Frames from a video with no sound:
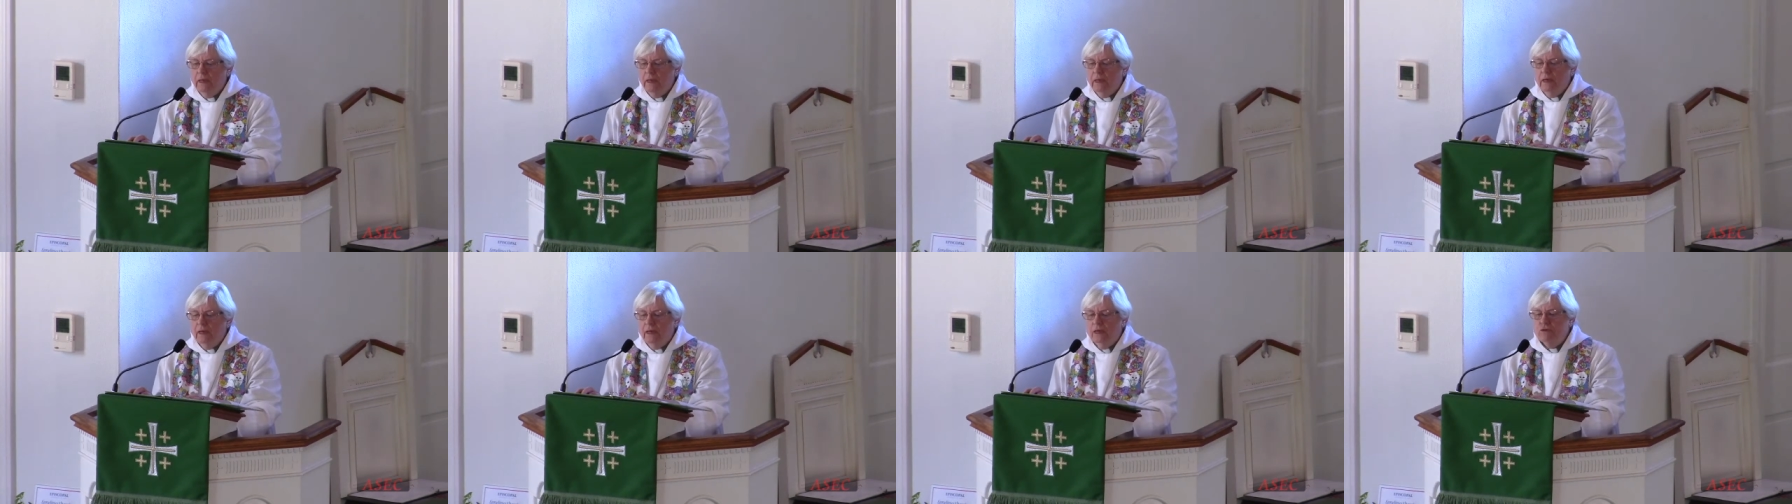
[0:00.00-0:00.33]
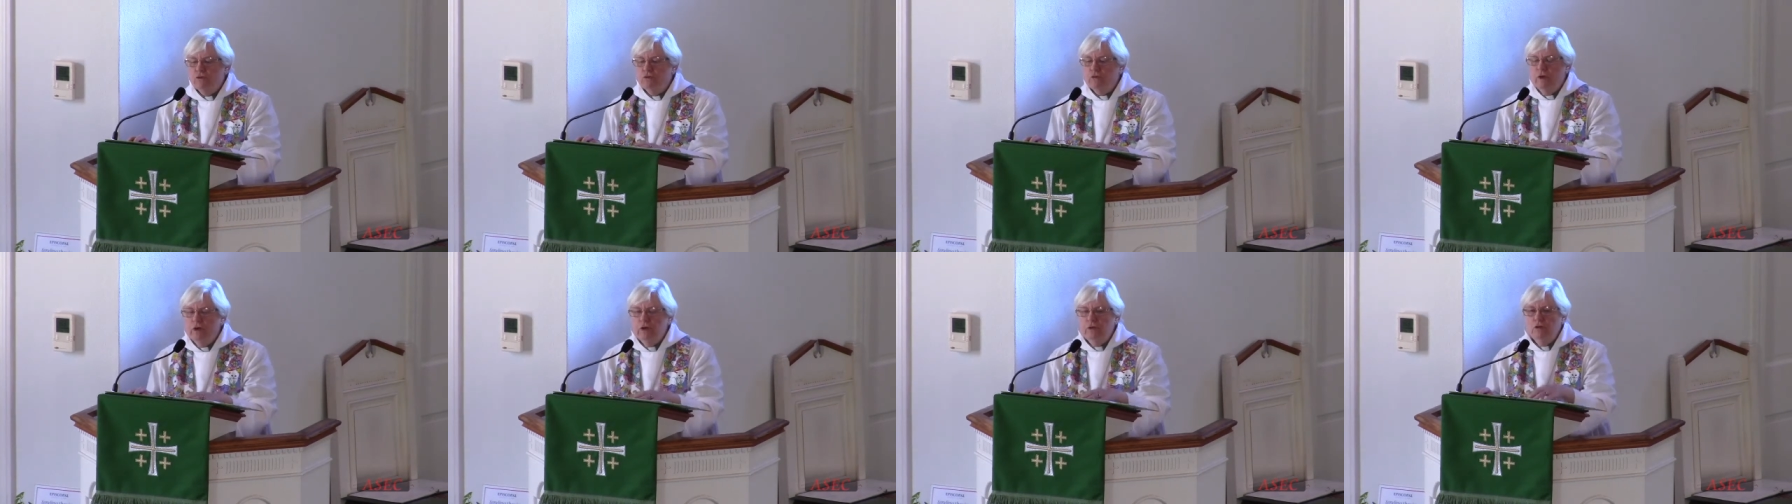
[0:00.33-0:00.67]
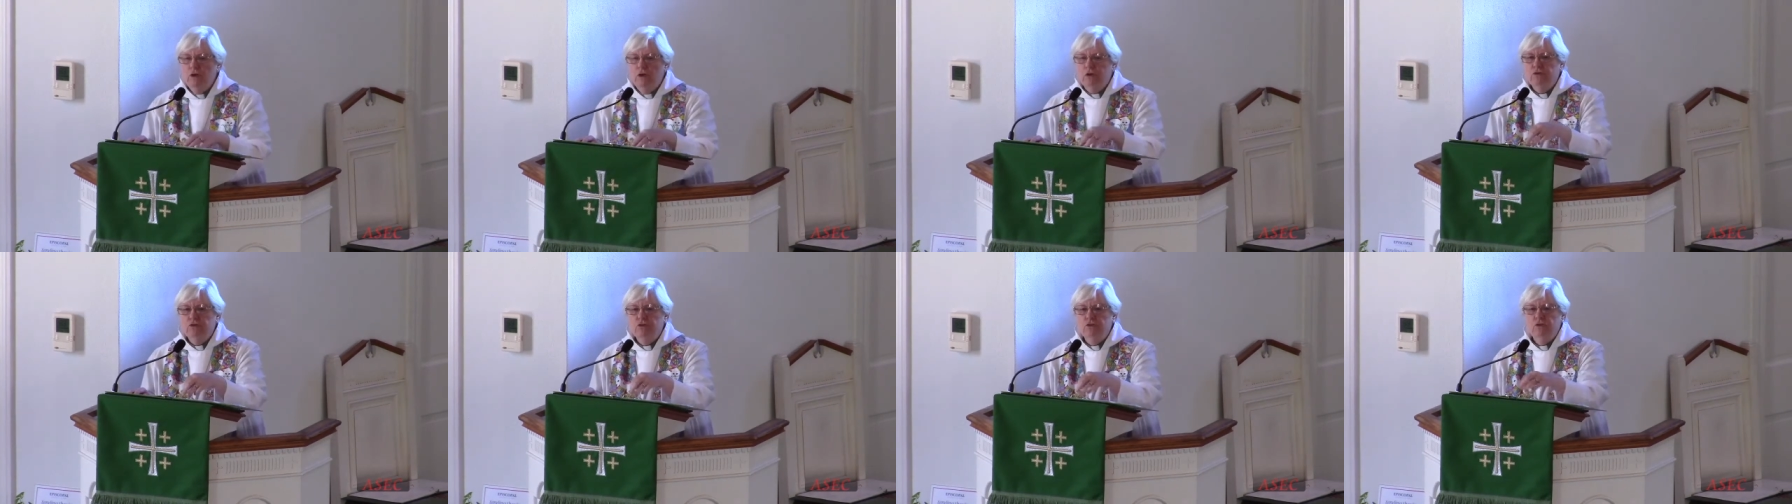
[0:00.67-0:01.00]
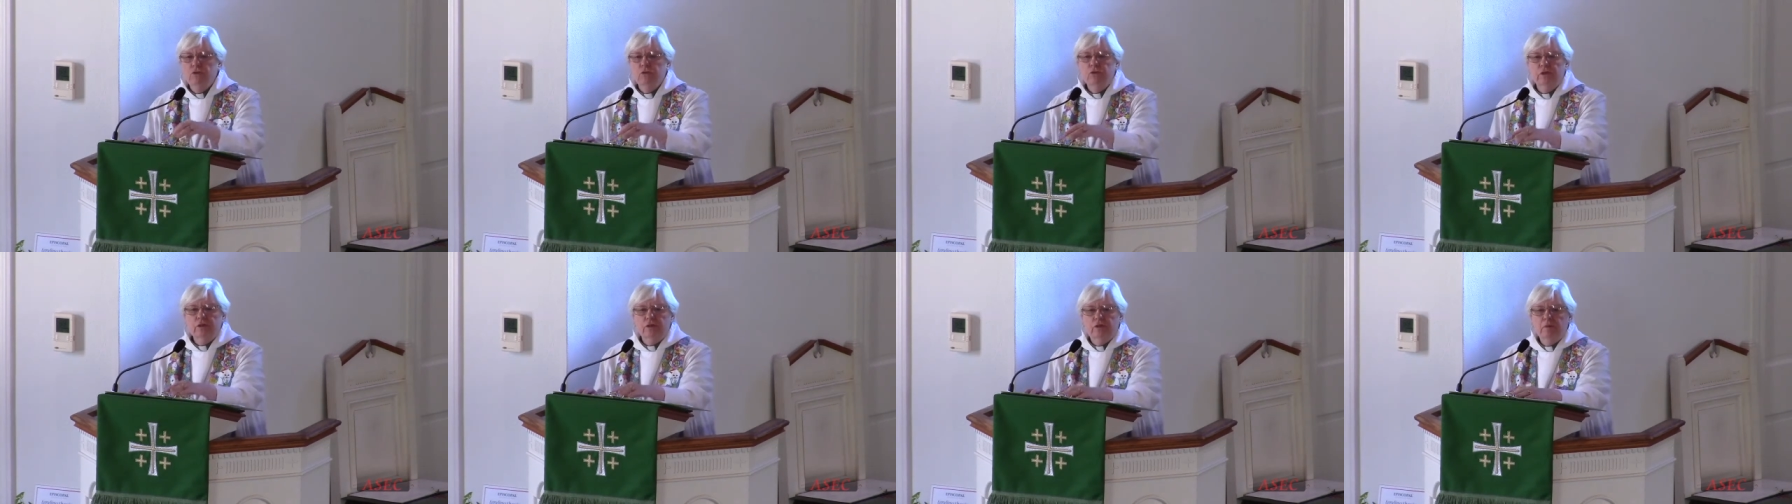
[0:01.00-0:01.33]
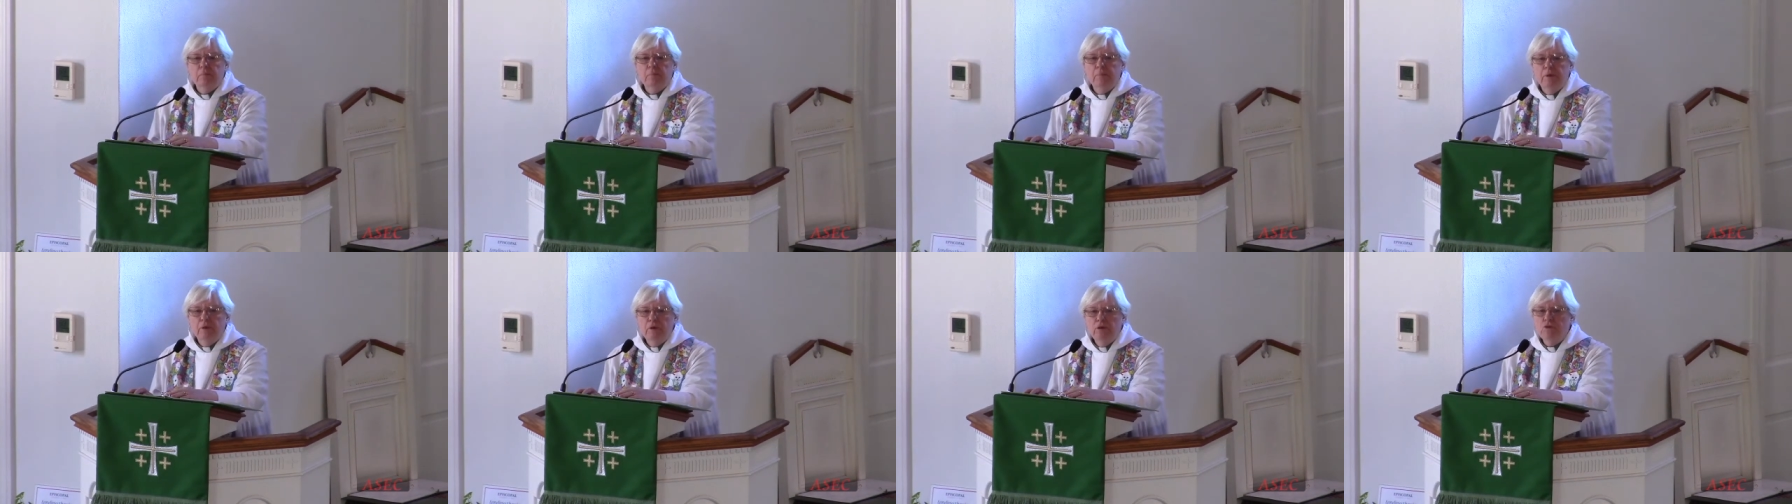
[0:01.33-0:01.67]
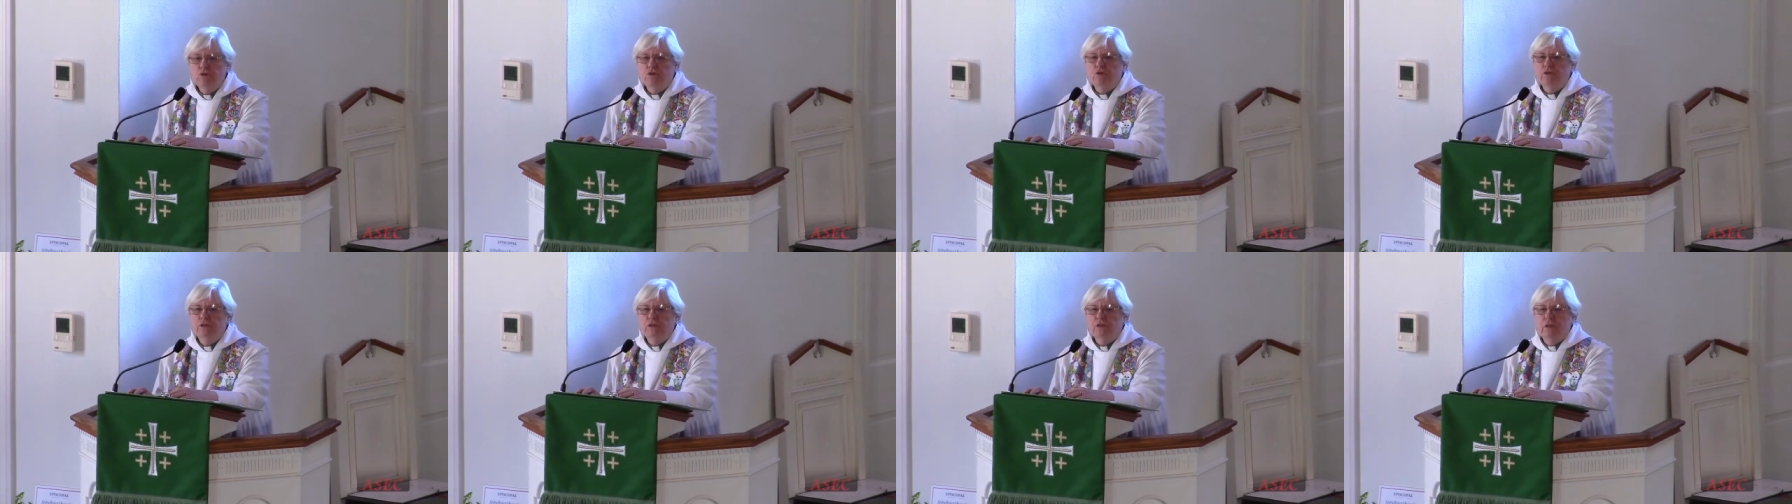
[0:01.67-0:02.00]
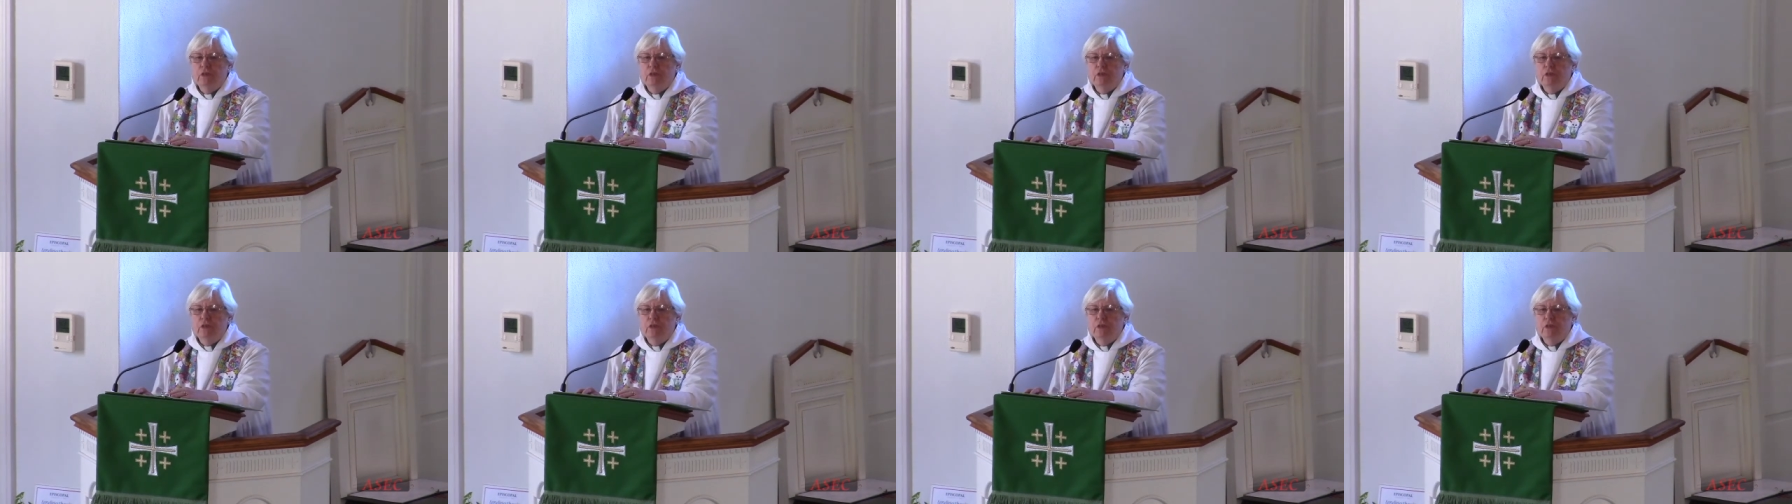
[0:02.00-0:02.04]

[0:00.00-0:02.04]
I try not to look at the pictures